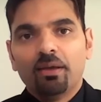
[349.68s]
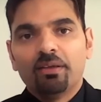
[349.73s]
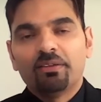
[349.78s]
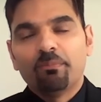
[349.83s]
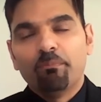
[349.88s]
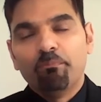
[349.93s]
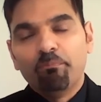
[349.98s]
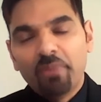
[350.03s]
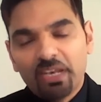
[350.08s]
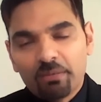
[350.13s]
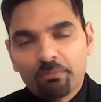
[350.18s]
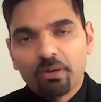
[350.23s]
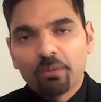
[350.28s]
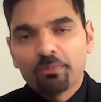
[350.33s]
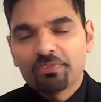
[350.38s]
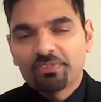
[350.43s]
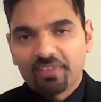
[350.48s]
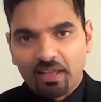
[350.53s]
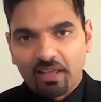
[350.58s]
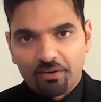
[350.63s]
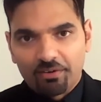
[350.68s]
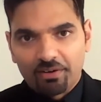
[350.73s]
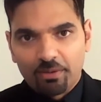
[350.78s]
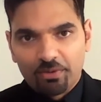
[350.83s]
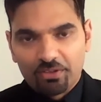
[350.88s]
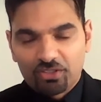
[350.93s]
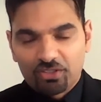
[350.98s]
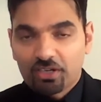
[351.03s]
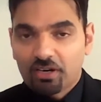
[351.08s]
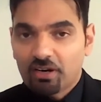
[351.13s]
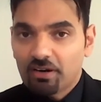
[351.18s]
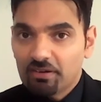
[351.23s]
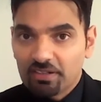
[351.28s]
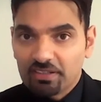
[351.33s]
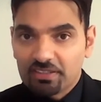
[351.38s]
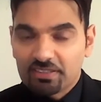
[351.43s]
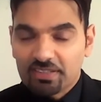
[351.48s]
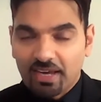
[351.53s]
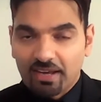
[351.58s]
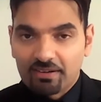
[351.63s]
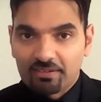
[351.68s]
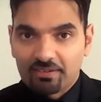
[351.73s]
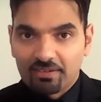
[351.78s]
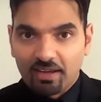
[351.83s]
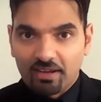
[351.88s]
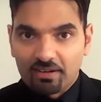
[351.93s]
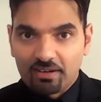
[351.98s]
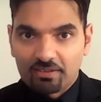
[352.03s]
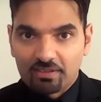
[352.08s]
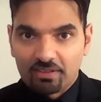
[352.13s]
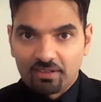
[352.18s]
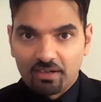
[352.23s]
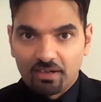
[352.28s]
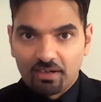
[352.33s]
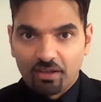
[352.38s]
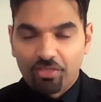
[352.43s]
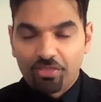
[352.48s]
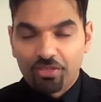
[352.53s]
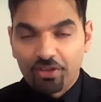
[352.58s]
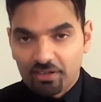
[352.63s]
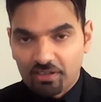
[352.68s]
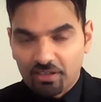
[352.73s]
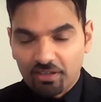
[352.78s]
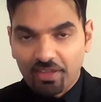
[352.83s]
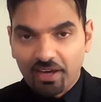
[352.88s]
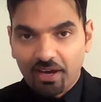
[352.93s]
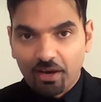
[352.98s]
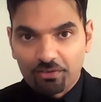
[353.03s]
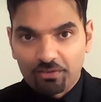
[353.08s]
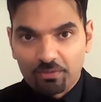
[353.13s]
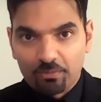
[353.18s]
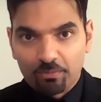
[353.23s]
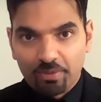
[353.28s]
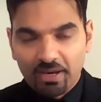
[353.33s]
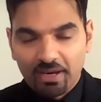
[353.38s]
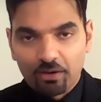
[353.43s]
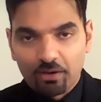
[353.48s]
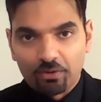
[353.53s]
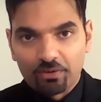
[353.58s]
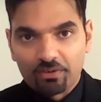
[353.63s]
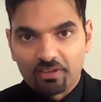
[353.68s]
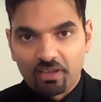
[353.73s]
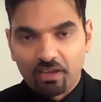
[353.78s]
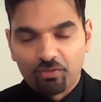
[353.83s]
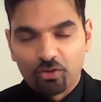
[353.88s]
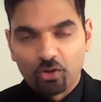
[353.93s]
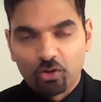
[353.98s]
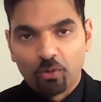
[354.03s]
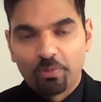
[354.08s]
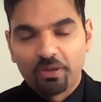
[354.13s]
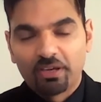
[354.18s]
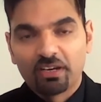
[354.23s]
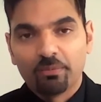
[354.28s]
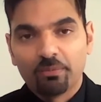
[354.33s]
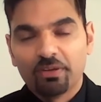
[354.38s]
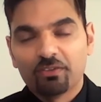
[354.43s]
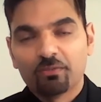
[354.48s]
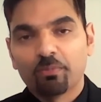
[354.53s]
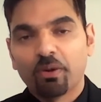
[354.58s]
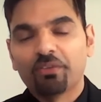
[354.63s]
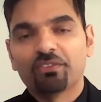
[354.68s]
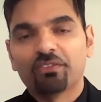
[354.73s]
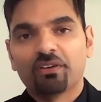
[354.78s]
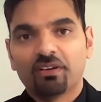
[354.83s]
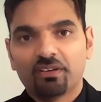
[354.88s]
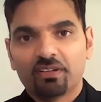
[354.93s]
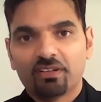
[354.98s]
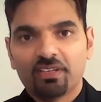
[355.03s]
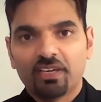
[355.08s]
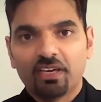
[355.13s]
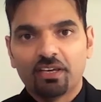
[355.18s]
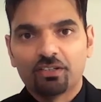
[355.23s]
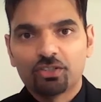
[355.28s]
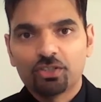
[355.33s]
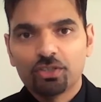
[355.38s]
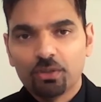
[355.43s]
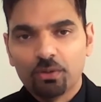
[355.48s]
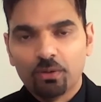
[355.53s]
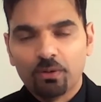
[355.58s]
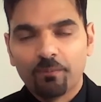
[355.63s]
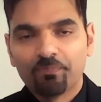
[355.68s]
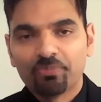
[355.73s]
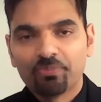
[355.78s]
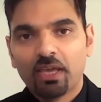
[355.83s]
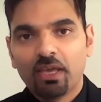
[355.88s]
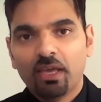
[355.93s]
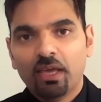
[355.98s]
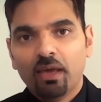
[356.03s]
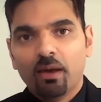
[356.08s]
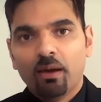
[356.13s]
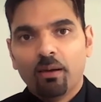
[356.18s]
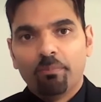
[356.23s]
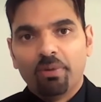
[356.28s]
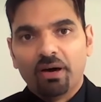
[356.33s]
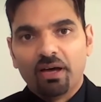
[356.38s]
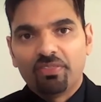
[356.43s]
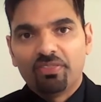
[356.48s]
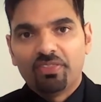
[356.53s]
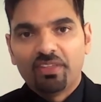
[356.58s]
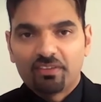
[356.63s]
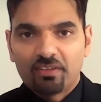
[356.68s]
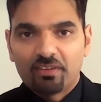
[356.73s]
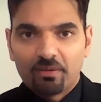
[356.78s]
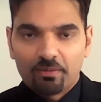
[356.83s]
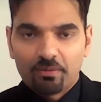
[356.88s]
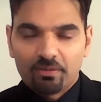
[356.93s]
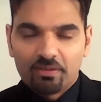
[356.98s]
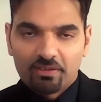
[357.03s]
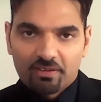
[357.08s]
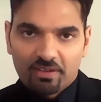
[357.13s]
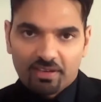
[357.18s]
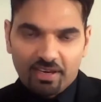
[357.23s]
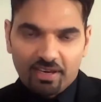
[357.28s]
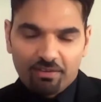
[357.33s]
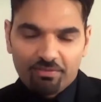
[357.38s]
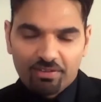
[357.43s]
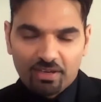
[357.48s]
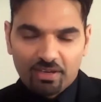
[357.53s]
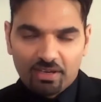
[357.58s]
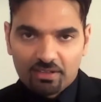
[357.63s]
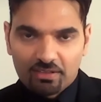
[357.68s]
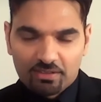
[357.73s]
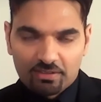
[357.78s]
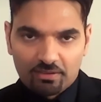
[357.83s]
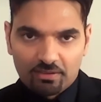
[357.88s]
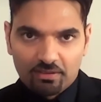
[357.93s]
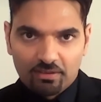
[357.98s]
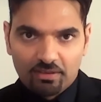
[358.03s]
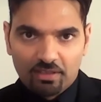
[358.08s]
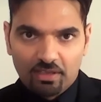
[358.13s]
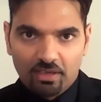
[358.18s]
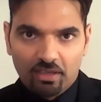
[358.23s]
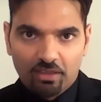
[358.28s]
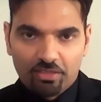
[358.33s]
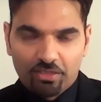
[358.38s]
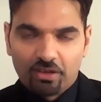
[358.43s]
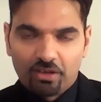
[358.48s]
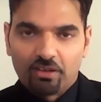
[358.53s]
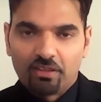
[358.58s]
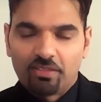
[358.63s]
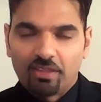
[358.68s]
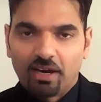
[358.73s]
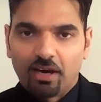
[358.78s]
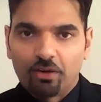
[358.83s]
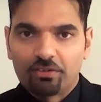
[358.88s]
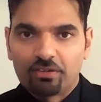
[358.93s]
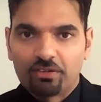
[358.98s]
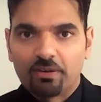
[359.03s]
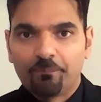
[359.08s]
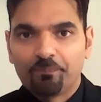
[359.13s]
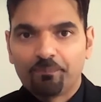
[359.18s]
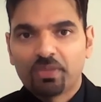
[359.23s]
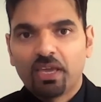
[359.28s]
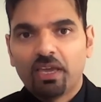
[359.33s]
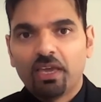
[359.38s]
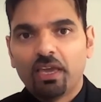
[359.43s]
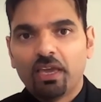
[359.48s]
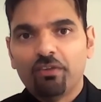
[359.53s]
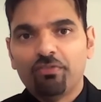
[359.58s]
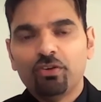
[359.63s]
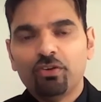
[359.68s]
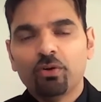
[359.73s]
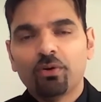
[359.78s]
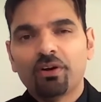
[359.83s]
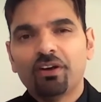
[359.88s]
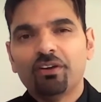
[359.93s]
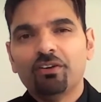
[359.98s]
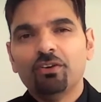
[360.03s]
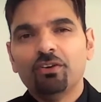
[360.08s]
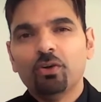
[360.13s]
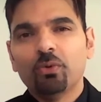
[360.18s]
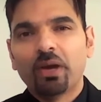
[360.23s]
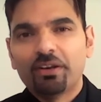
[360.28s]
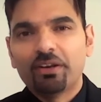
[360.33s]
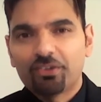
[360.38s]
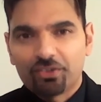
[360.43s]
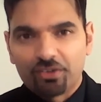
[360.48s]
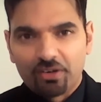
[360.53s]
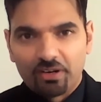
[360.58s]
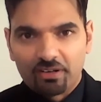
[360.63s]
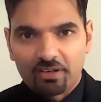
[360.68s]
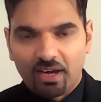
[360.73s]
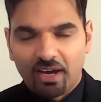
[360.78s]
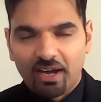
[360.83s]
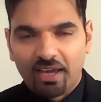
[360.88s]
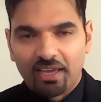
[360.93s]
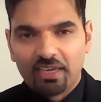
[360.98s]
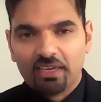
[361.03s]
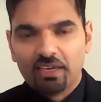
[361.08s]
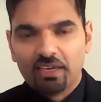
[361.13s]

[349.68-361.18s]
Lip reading: Minimum salary, which currently stands at £30,000 if you're going to be sponsored under Tier 2. But there's a caveat to the 30,000. If you're a new entrant, i.e.